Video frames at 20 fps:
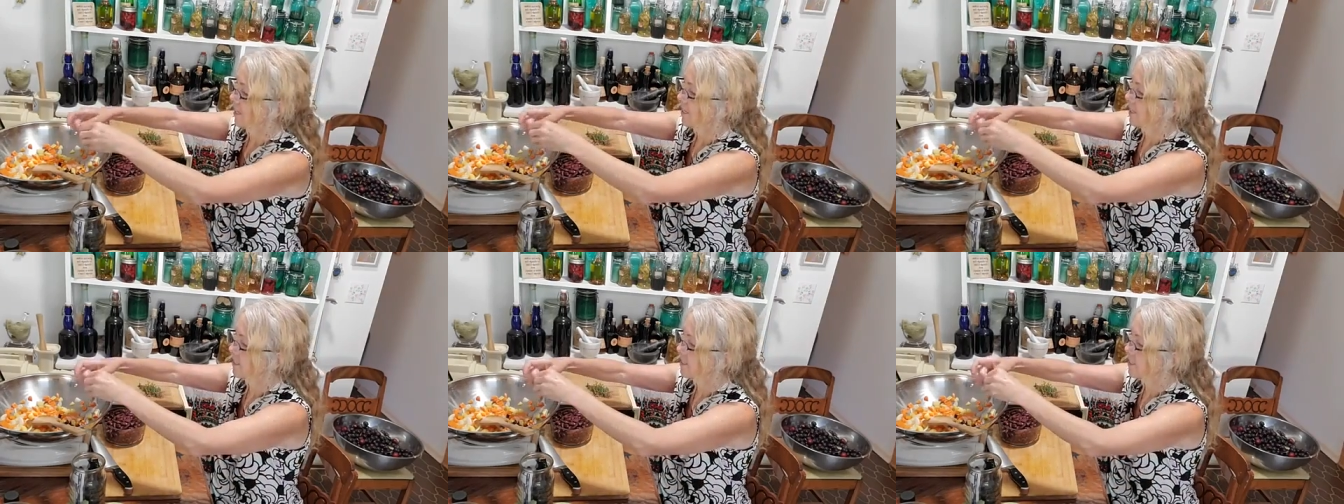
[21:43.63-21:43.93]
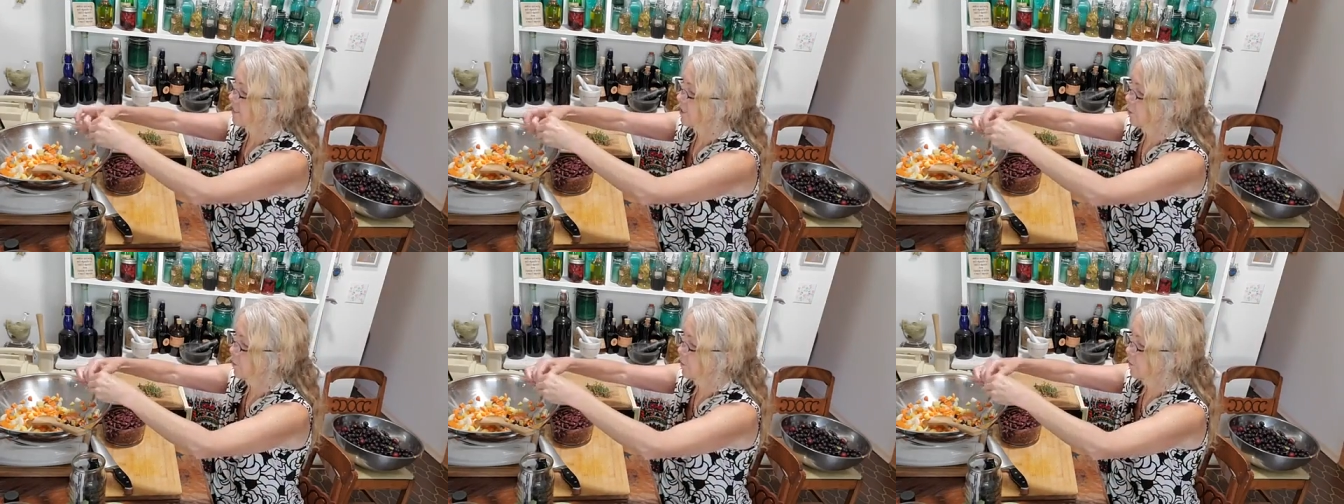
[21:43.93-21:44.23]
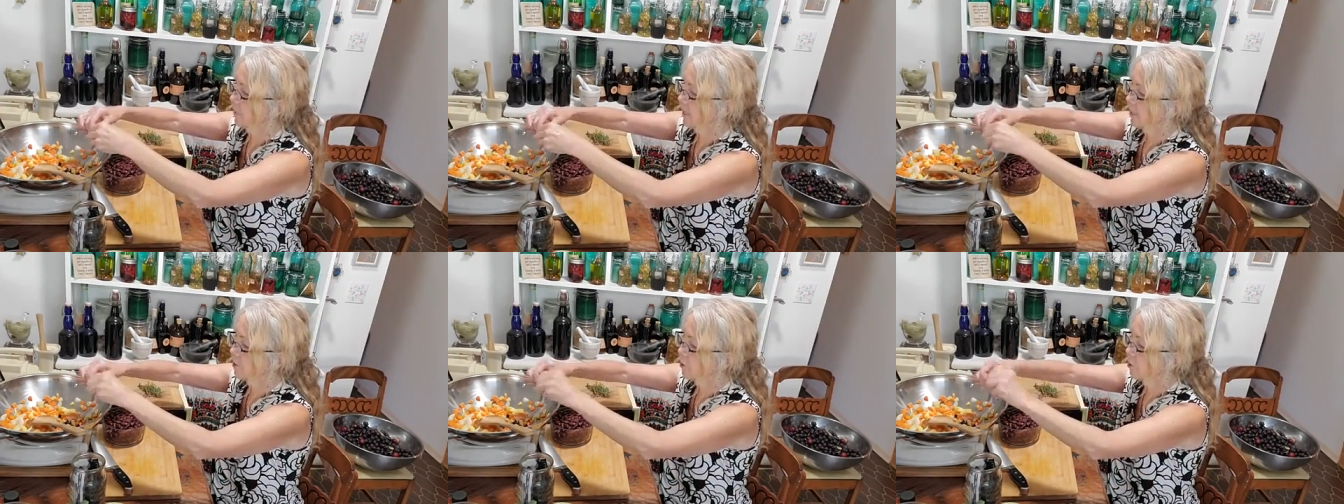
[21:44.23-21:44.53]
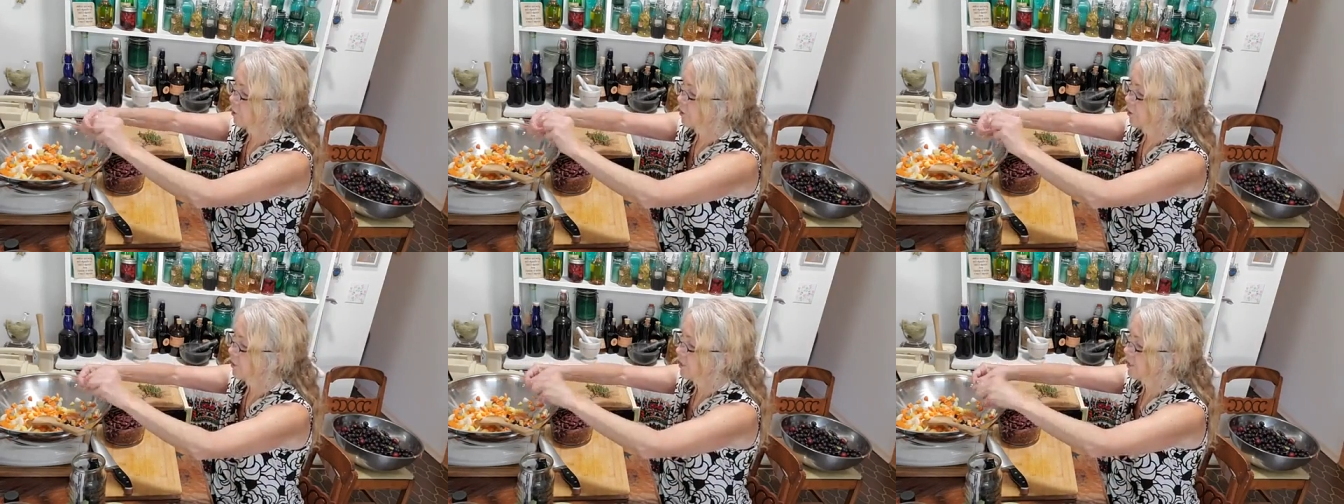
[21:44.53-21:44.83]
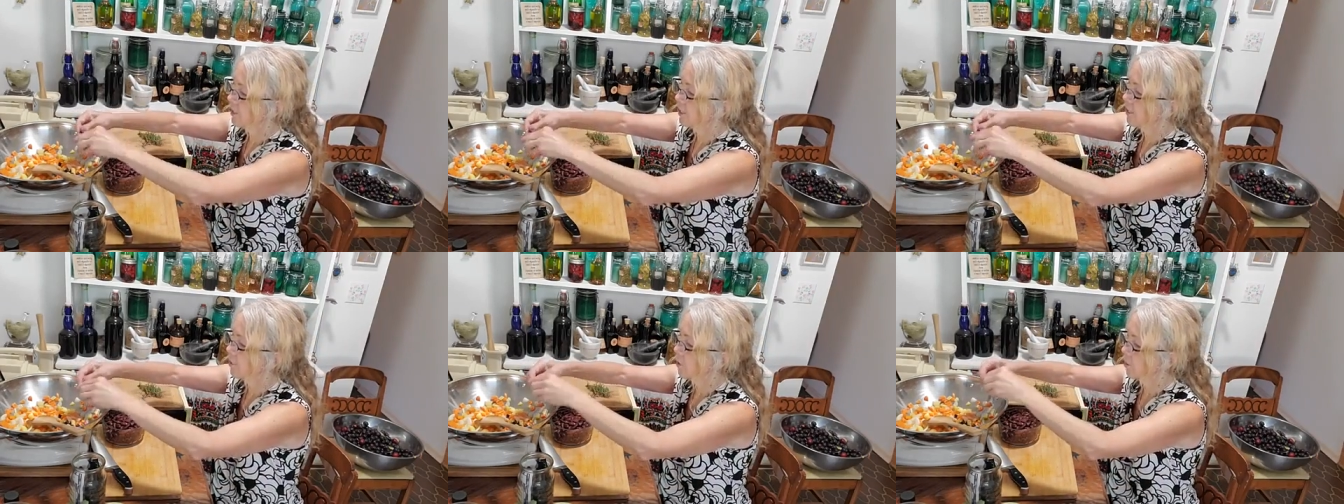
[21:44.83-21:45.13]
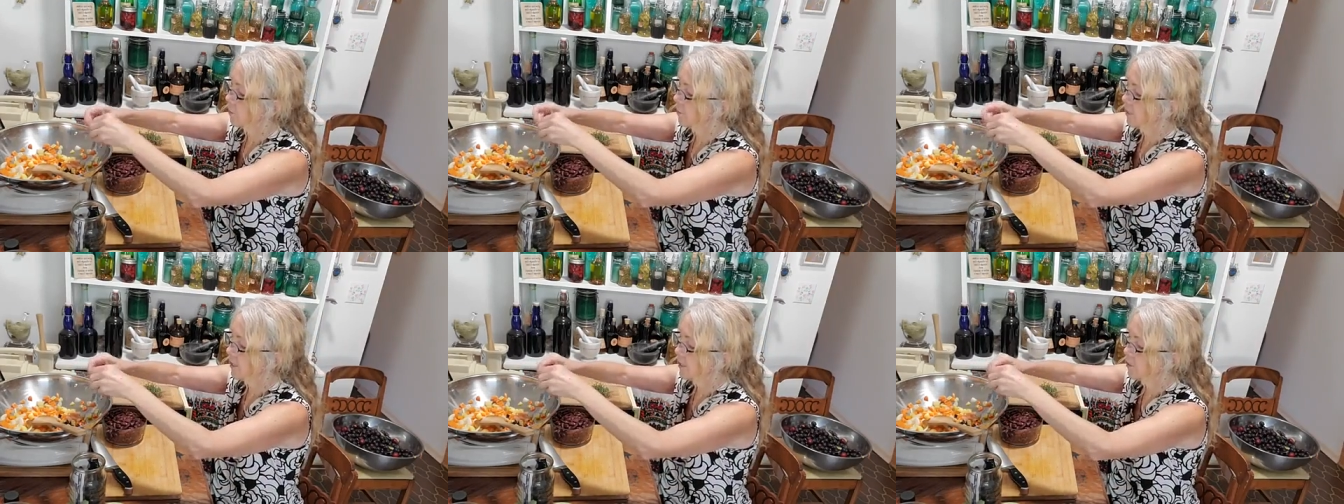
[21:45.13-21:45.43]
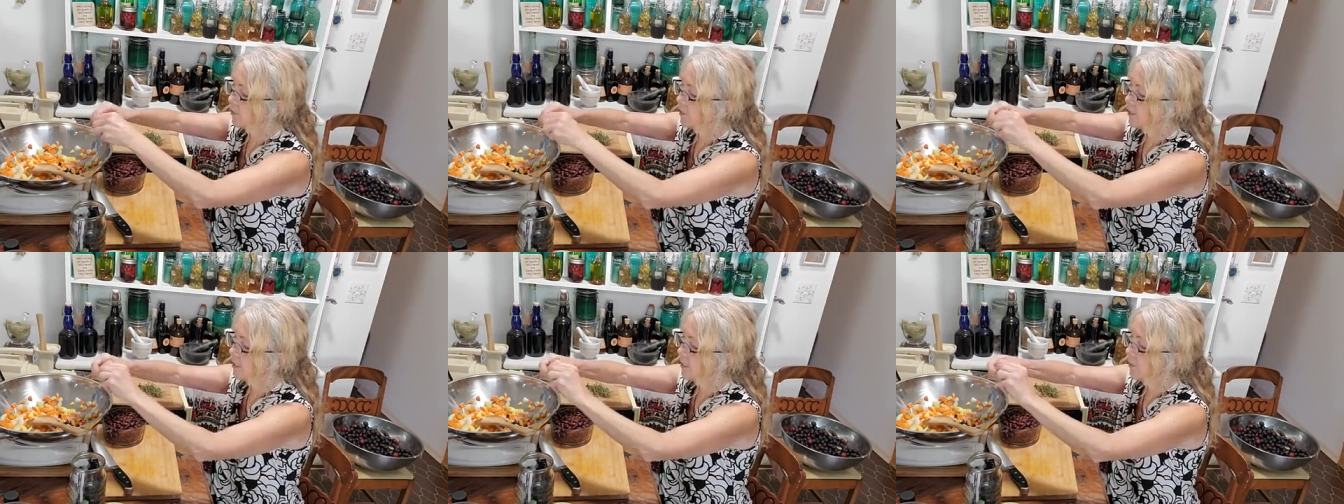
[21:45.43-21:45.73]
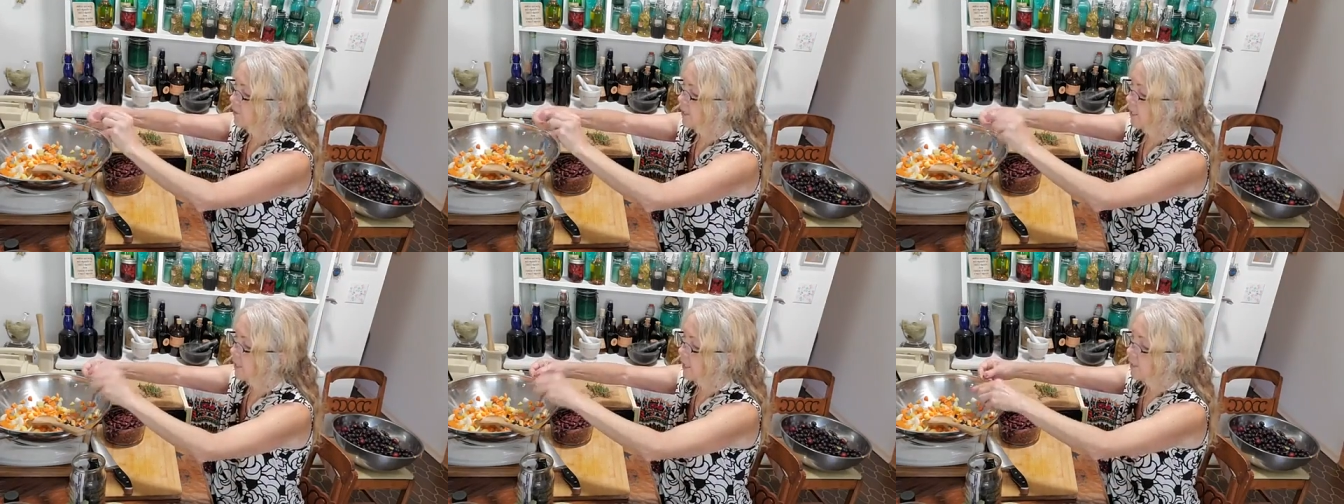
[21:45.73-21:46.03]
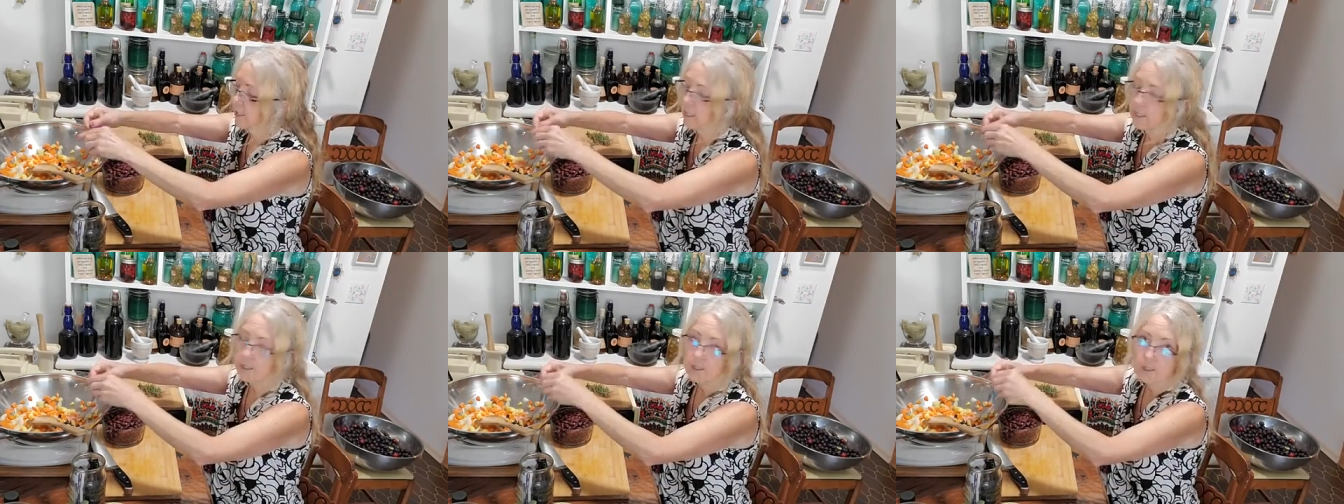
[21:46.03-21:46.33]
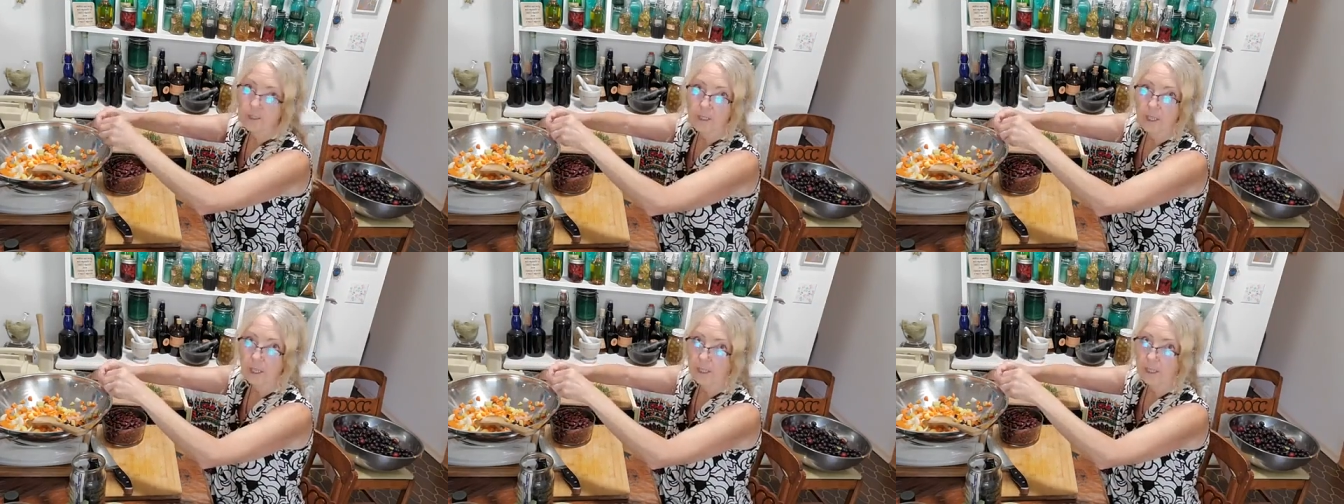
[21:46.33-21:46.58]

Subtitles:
So make sure to incorporate your seaweed, and then